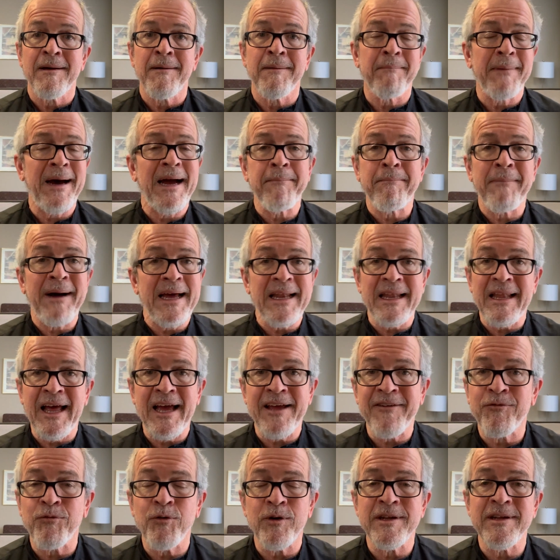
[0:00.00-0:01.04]
My
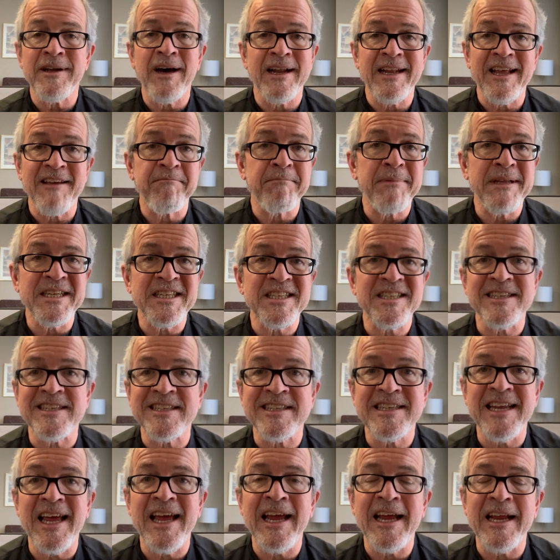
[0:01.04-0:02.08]
life would not have been
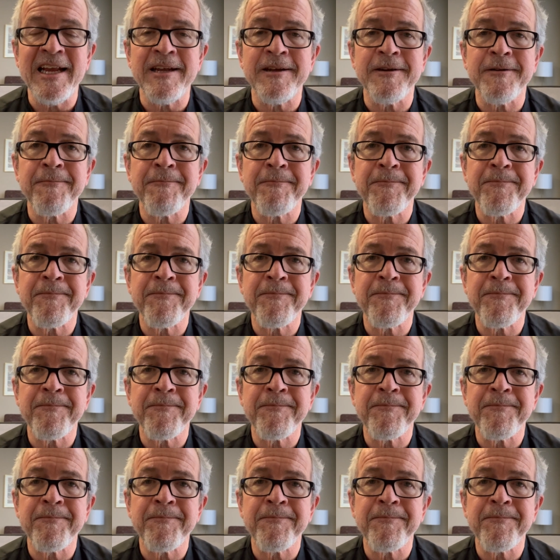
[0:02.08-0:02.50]
sustained.